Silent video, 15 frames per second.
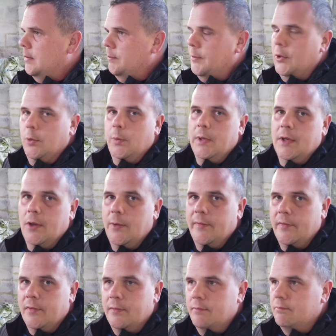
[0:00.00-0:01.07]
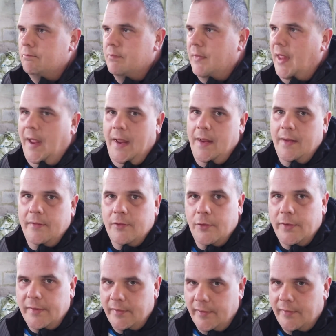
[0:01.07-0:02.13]
but the window isn't there, it's
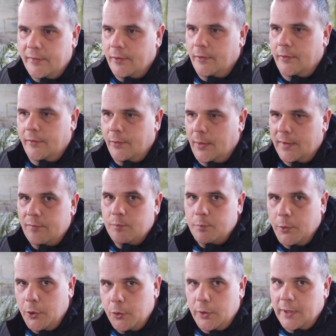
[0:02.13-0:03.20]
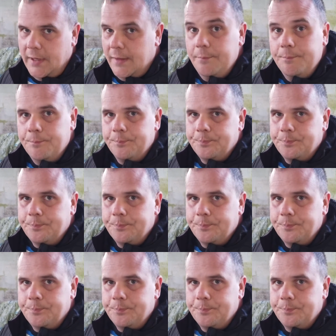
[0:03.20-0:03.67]
non-existent, so I haven't broken in.